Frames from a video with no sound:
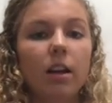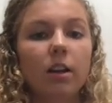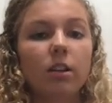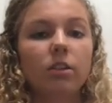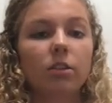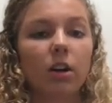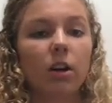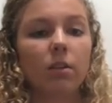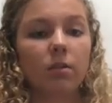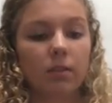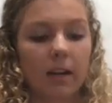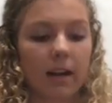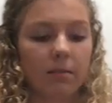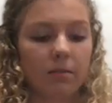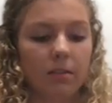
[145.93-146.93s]
Charles
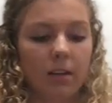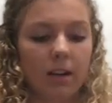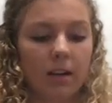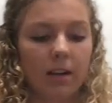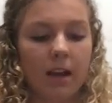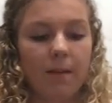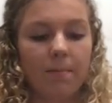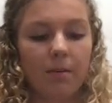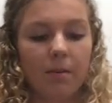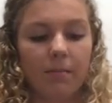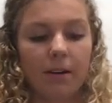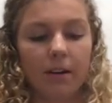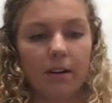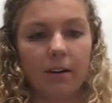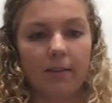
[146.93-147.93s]
Townshend,
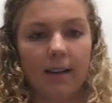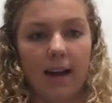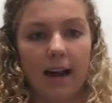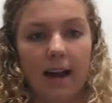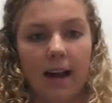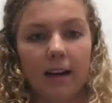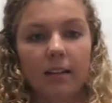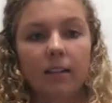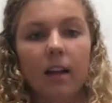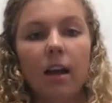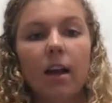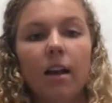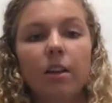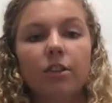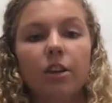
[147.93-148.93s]
implementer of the act,
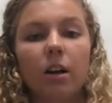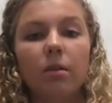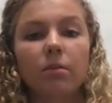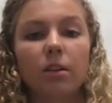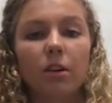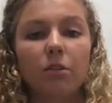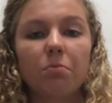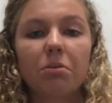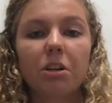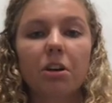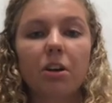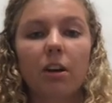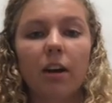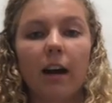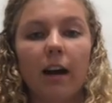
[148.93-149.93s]
chose those
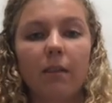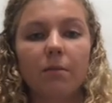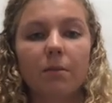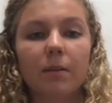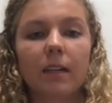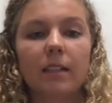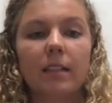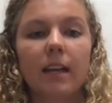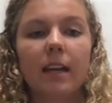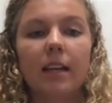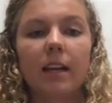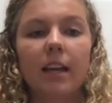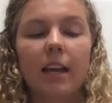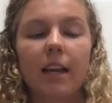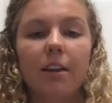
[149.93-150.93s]
particular items because
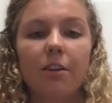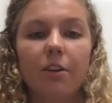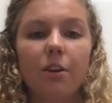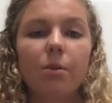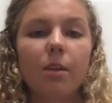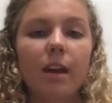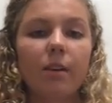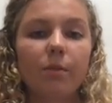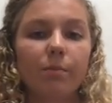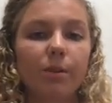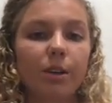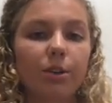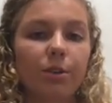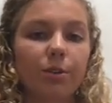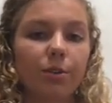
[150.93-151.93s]
he knew that it would
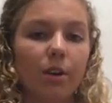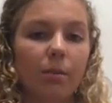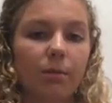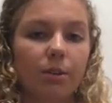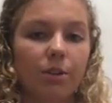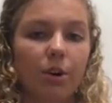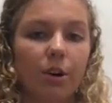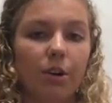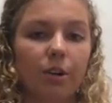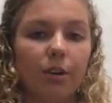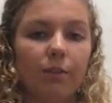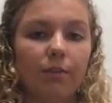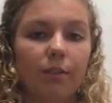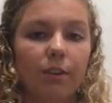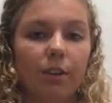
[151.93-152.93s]
be so much harder
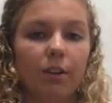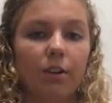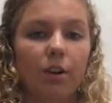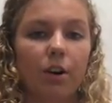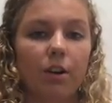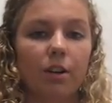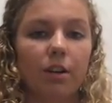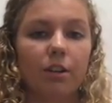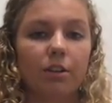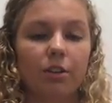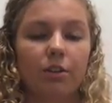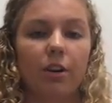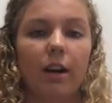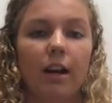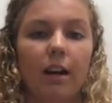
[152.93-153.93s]
for the colonists to
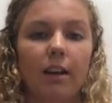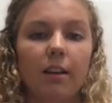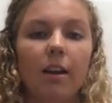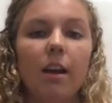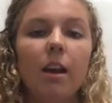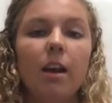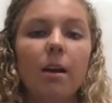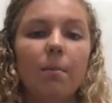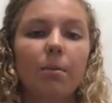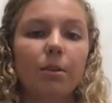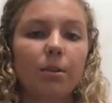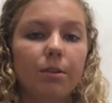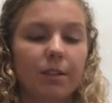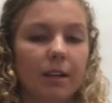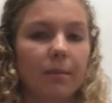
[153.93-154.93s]
try and
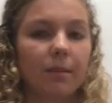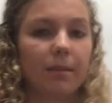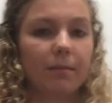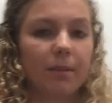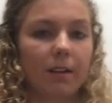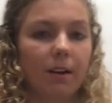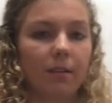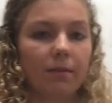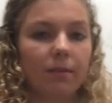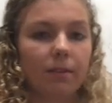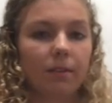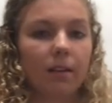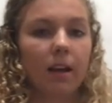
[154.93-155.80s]
produce them themselves.